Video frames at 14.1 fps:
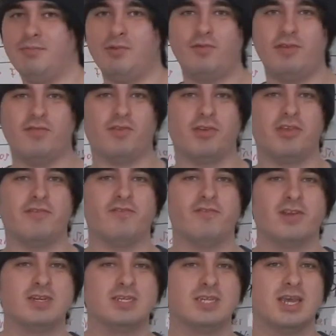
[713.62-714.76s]
movie for the
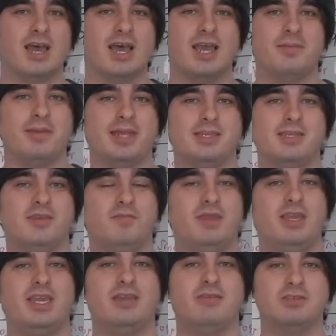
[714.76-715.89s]
first time, and to
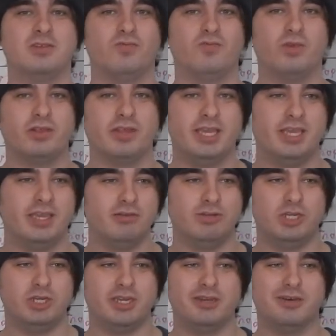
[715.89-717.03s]
me it was a really huge
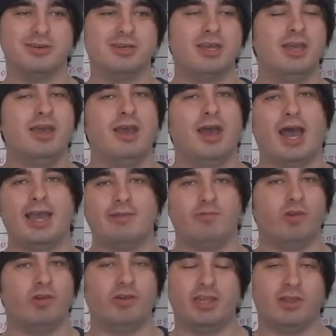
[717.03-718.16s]
deal. I
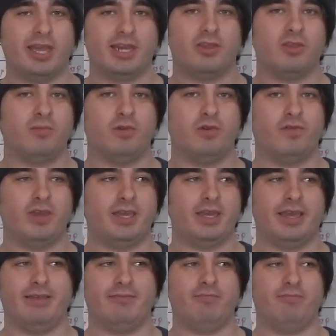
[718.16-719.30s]
really liked the movie.